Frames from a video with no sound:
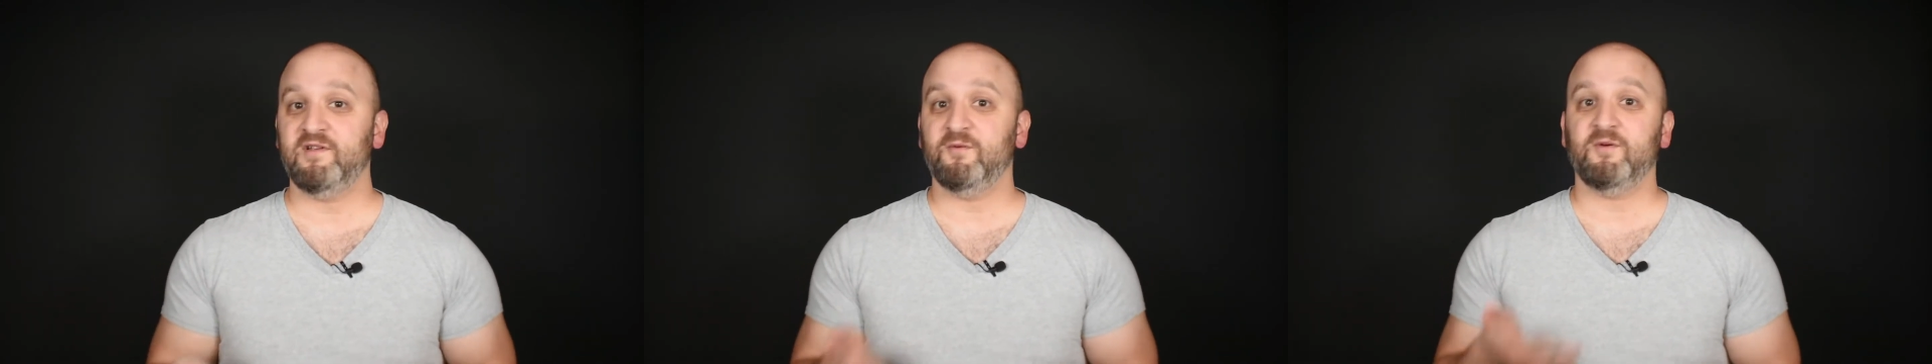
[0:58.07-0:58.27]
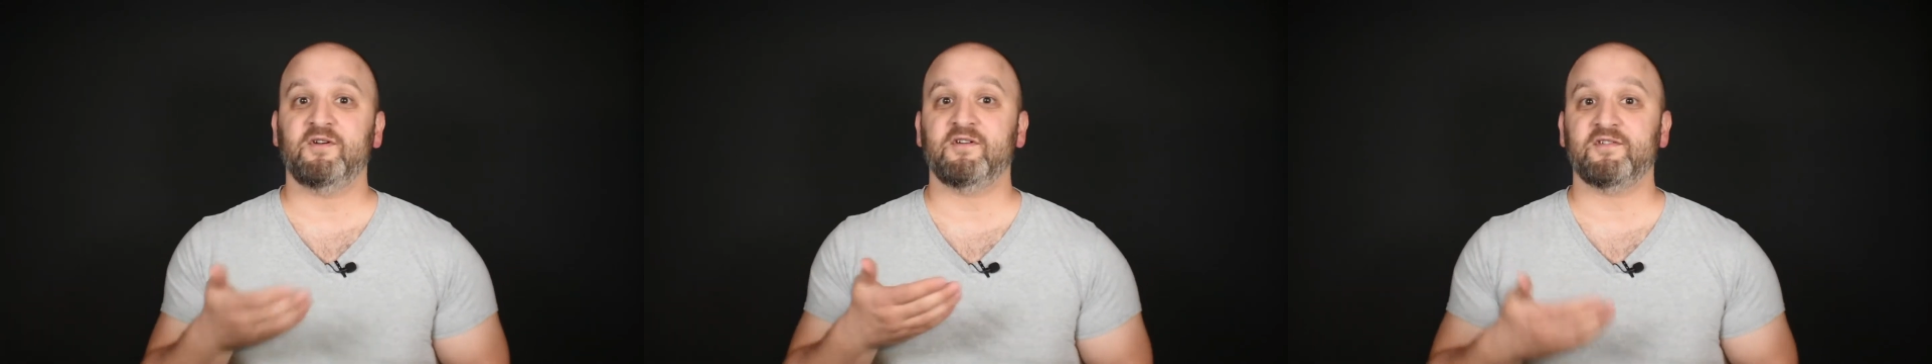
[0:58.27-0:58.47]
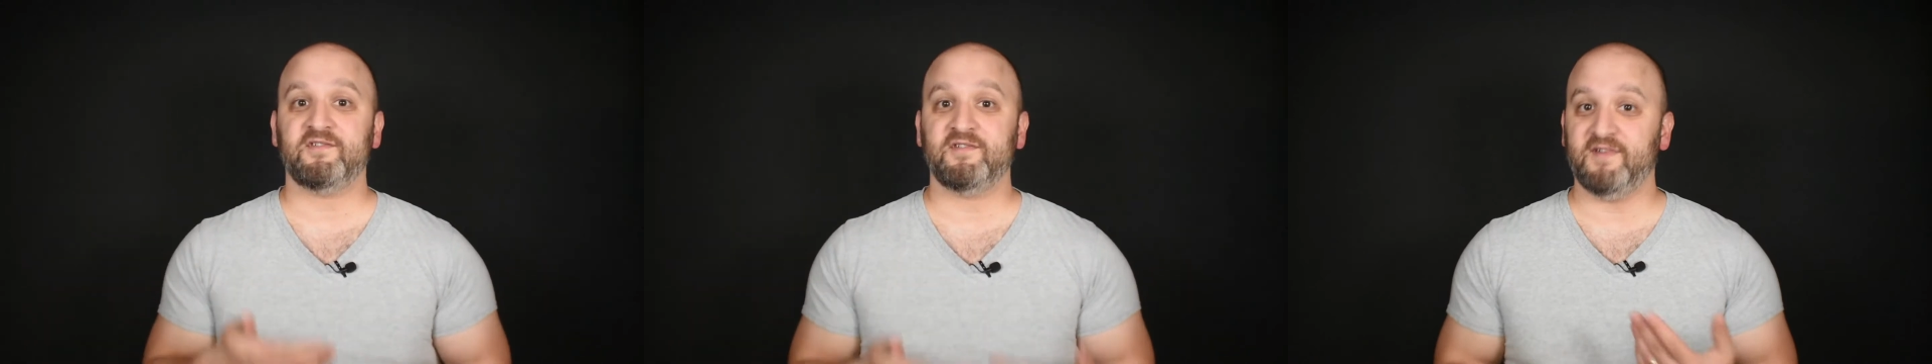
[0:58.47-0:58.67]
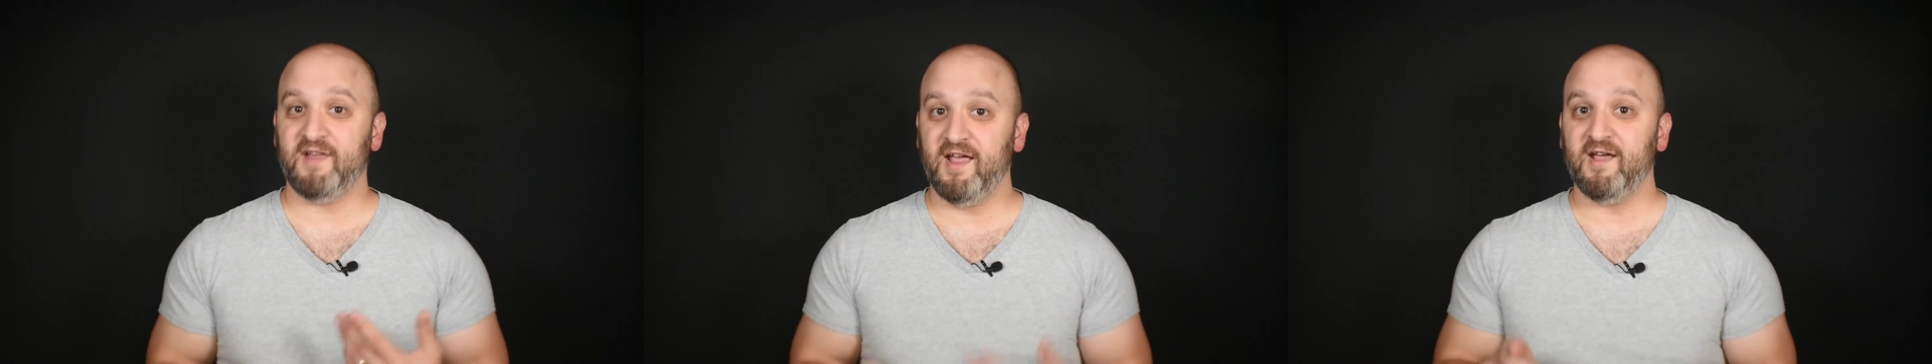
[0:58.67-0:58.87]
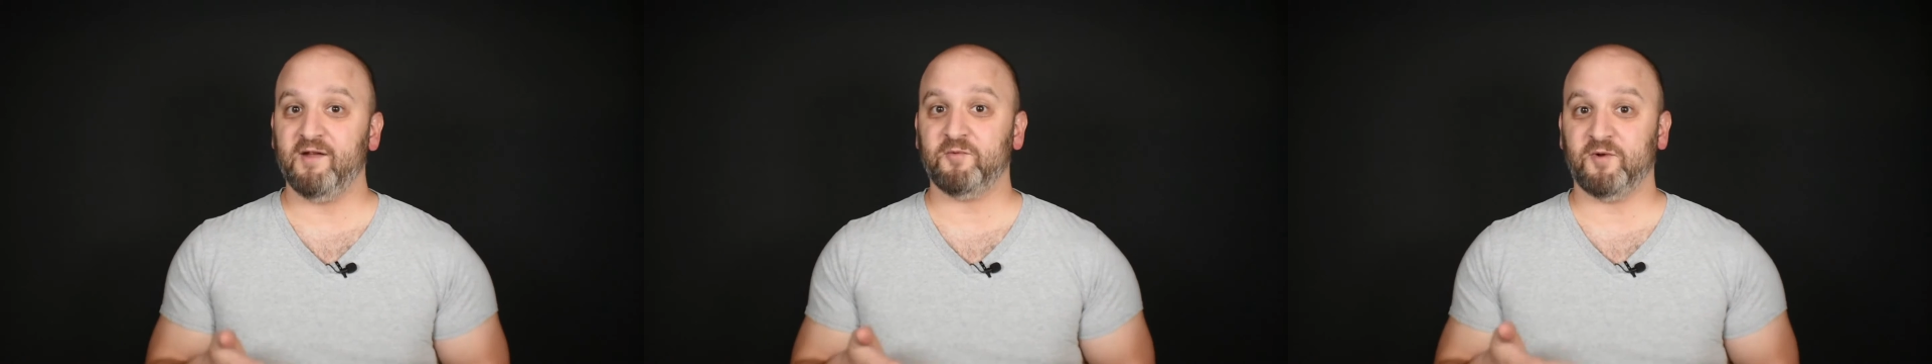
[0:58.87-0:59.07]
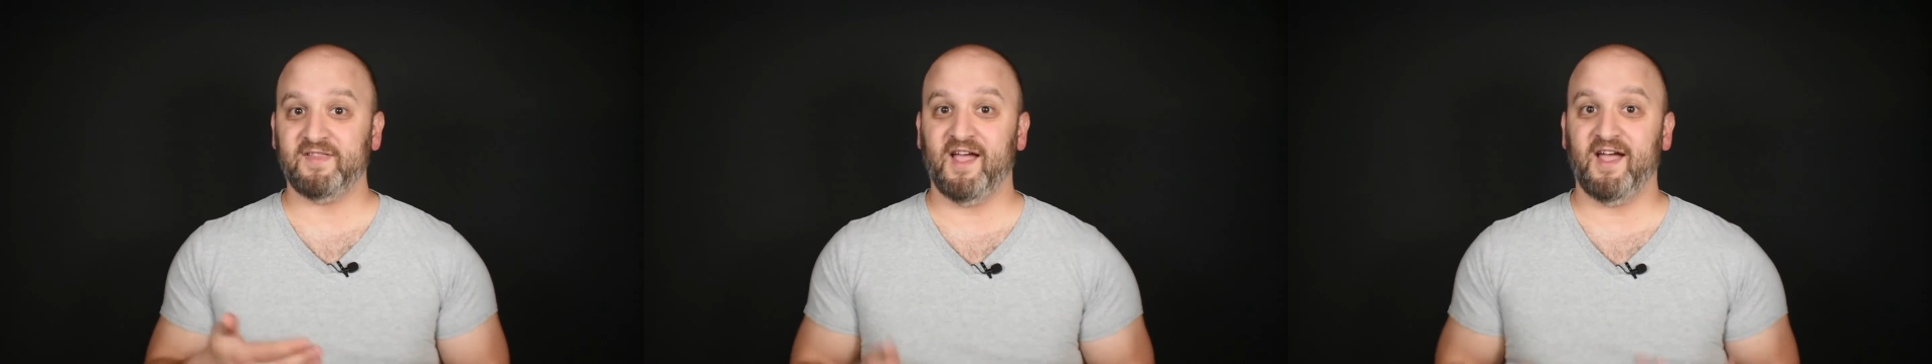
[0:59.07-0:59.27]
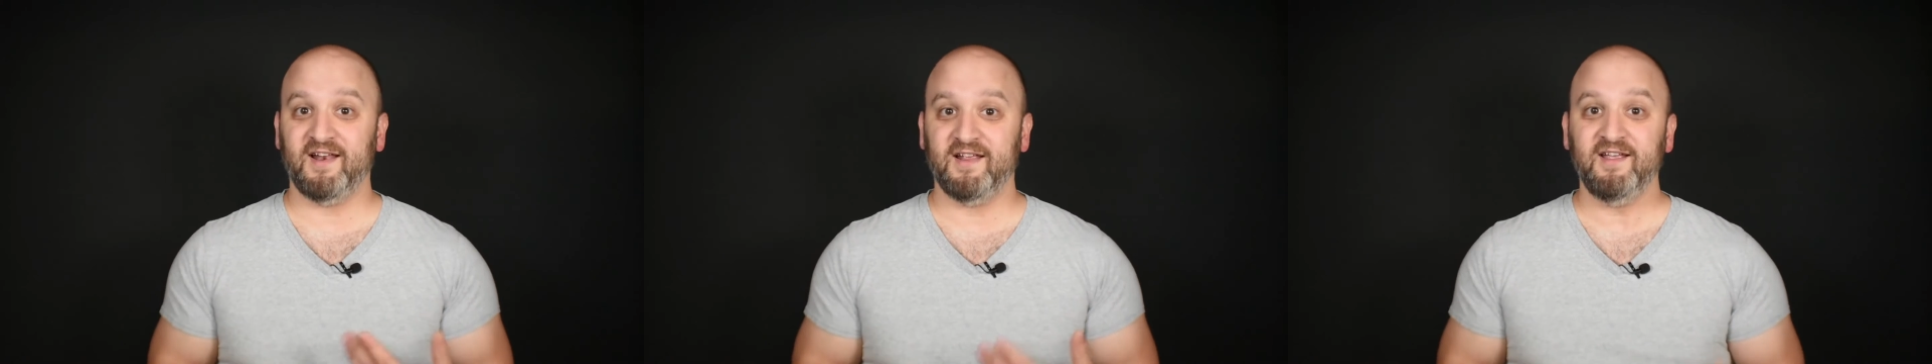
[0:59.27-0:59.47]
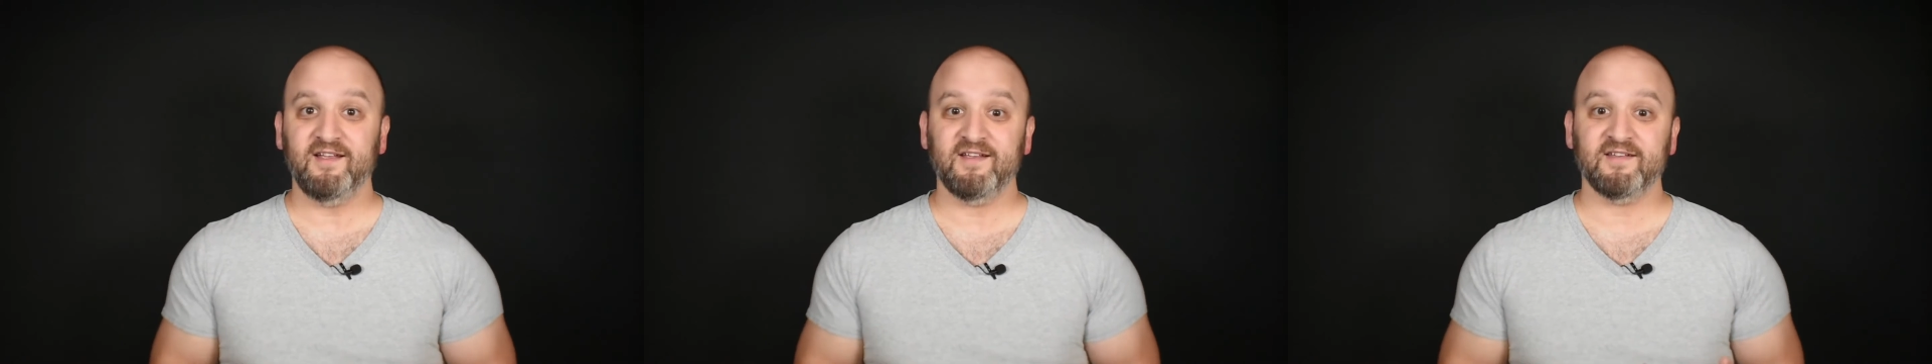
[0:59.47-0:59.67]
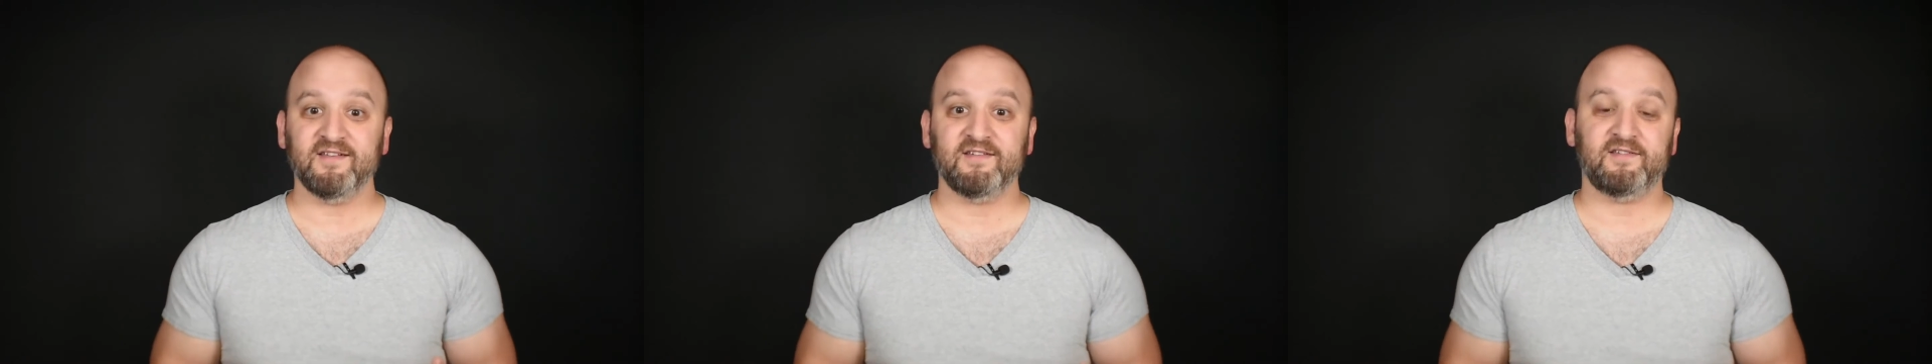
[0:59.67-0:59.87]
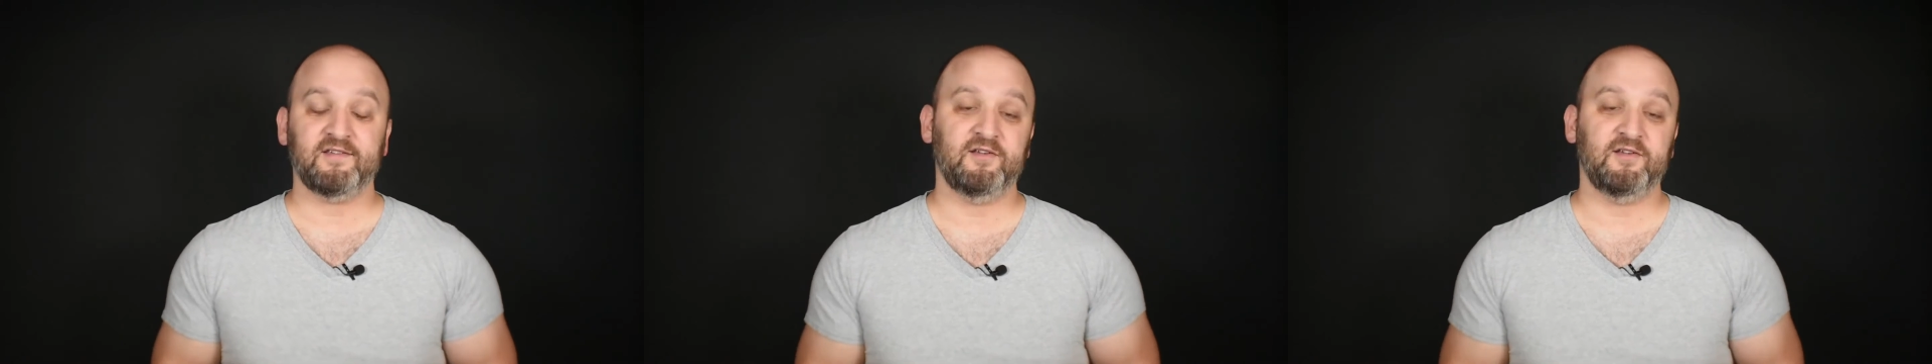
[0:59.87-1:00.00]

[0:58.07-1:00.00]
you understand what that is,